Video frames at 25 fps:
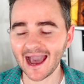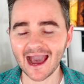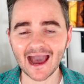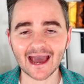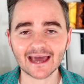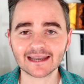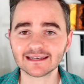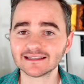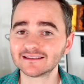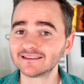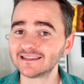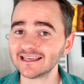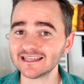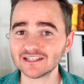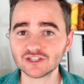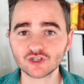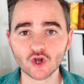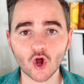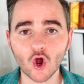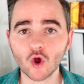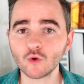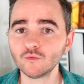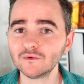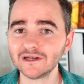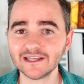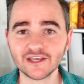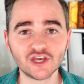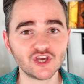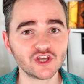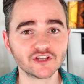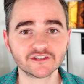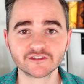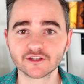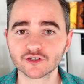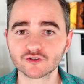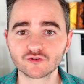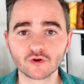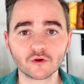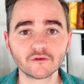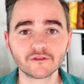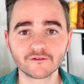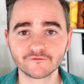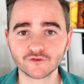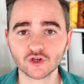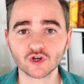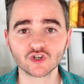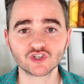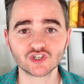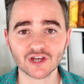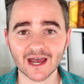and this only hurts the growth
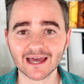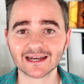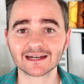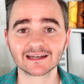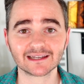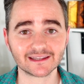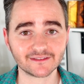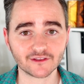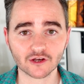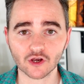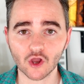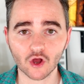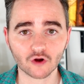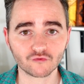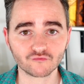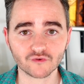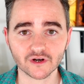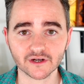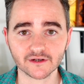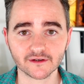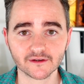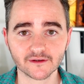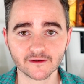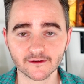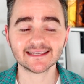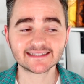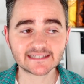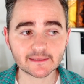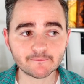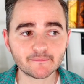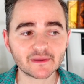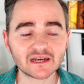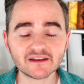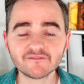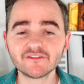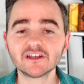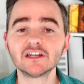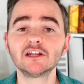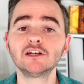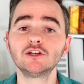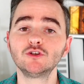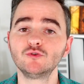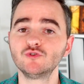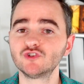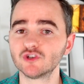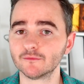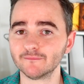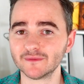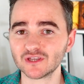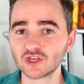of your channel in the long run. It's a bit of an
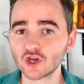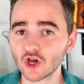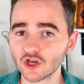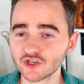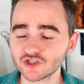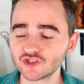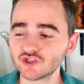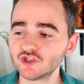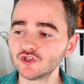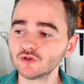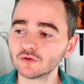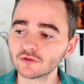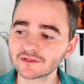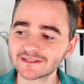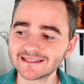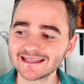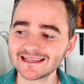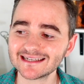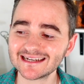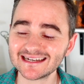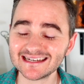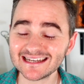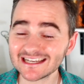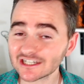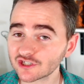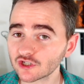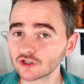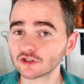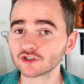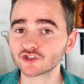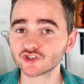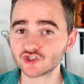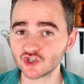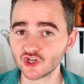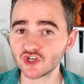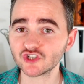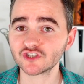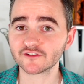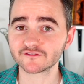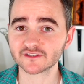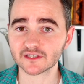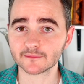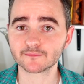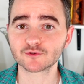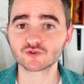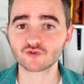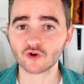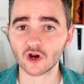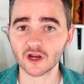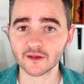illusion because you'll see an initial surge of
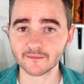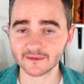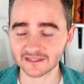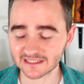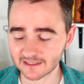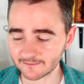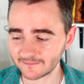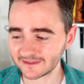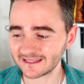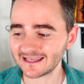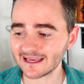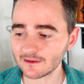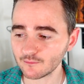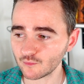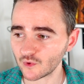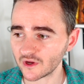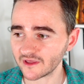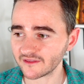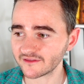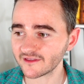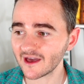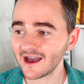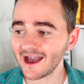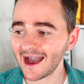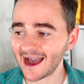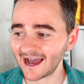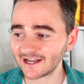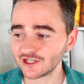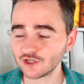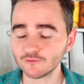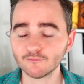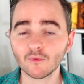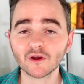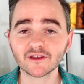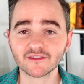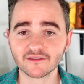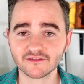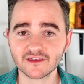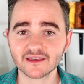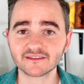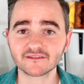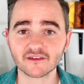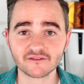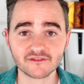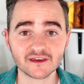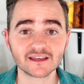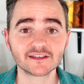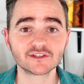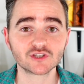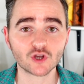subscribers to begin with, and you might
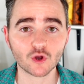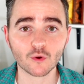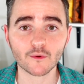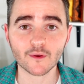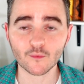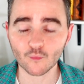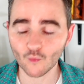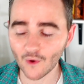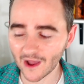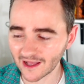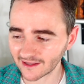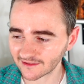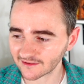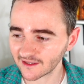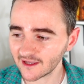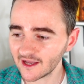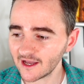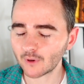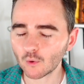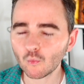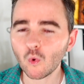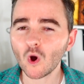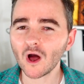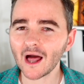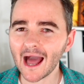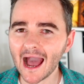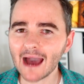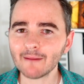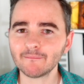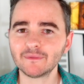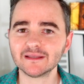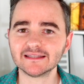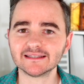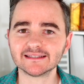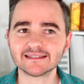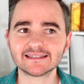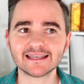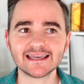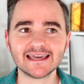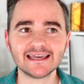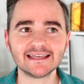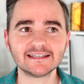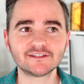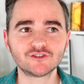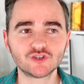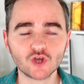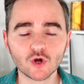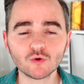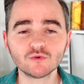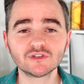think that things are going well. But what happens
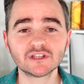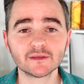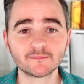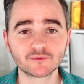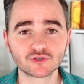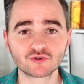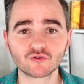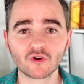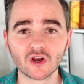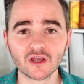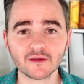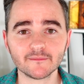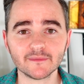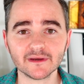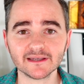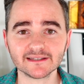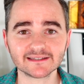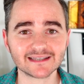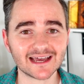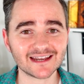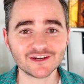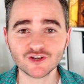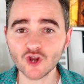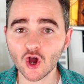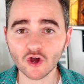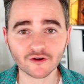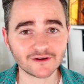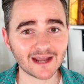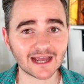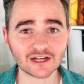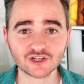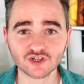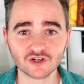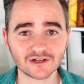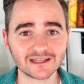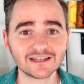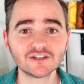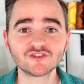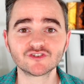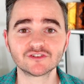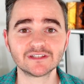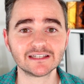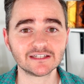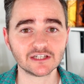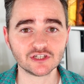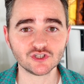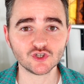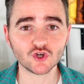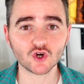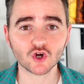is those subscribers are not naturally
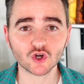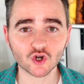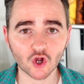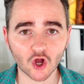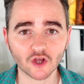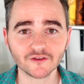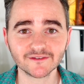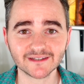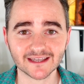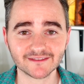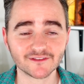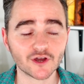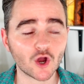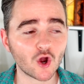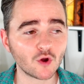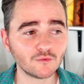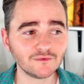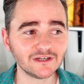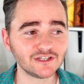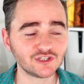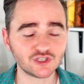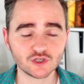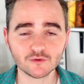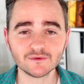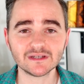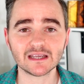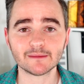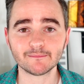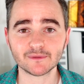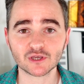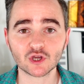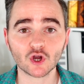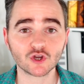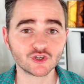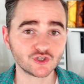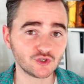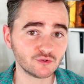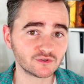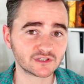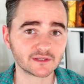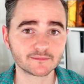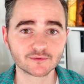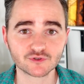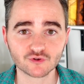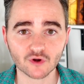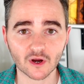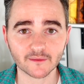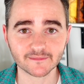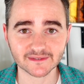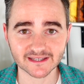interested in your content. They're only doing it because you
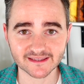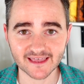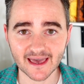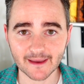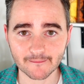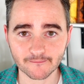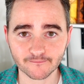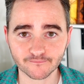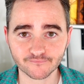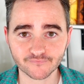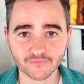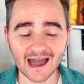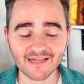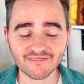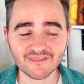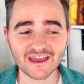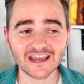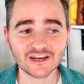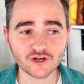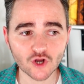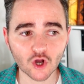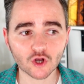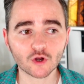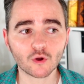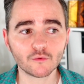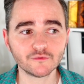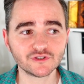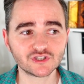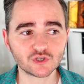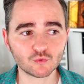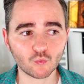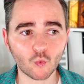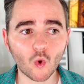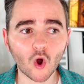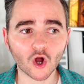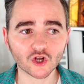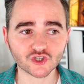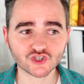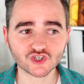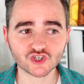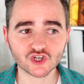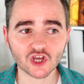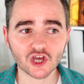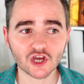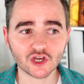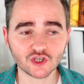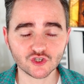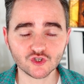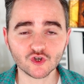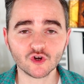subscribe to them, and they're not going to
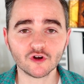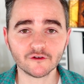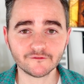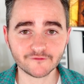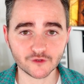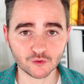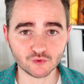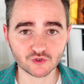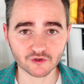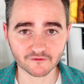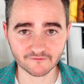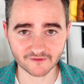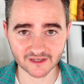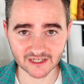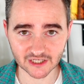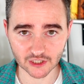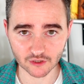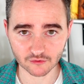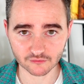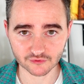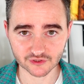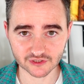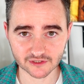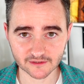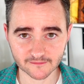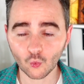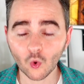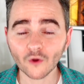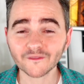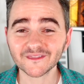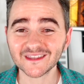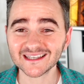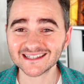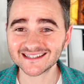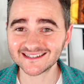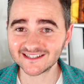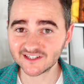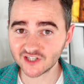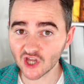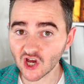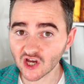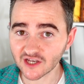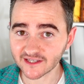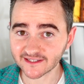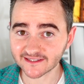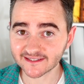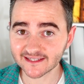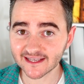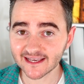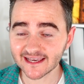watch your future videos. What this
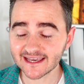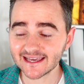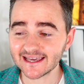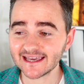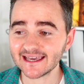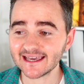does